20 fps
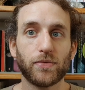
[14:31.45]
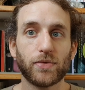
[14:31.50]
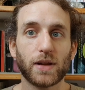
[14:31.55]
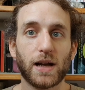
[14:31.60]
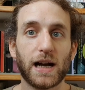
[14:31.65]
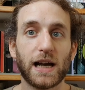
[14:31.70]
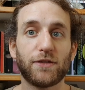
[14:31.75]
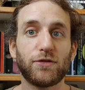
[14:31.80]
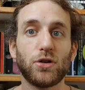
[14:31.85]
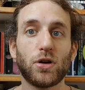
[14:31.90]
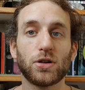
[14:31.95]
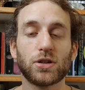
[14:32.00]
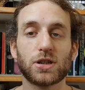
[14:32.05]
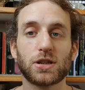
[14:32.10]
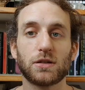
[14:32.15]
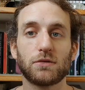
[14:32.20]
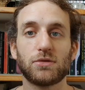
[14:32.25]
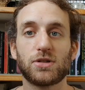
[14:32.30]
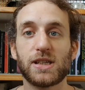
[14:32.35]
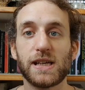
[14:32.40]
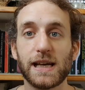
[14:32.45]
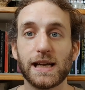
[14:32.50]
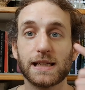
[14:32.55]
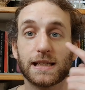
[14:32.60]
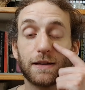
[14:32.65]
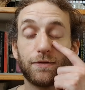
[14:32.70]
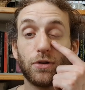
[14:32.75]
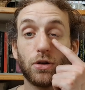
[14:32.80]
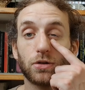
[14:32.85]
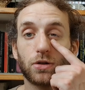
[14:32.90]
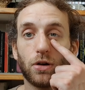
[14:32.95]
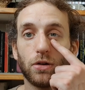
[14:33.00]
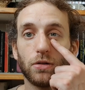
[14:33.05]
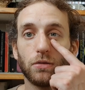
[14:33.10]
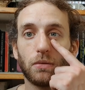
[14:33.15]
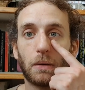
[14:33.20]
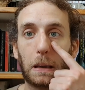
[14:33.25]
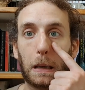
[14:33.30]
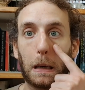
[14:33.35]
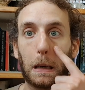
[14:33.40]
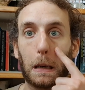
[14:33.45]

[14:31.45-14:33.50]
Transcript: I have not, tears have not gone